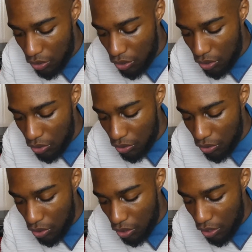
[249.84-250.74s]
to
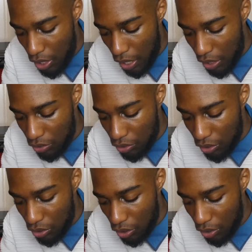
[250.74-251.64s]
the
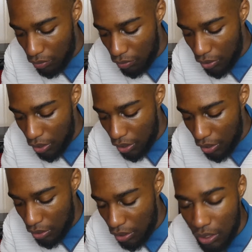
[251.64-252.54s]
entrance of
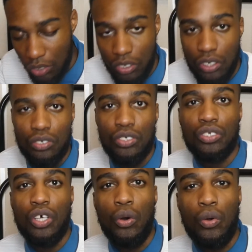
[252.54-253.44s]
Jezreel."
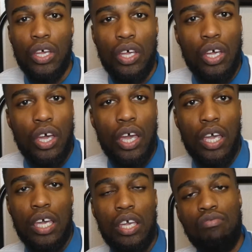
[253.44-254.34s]
So
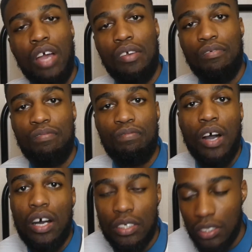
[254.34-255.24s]
he ran
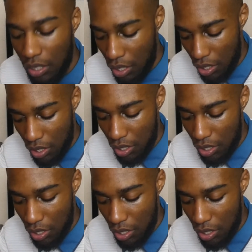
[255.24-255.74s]
faster.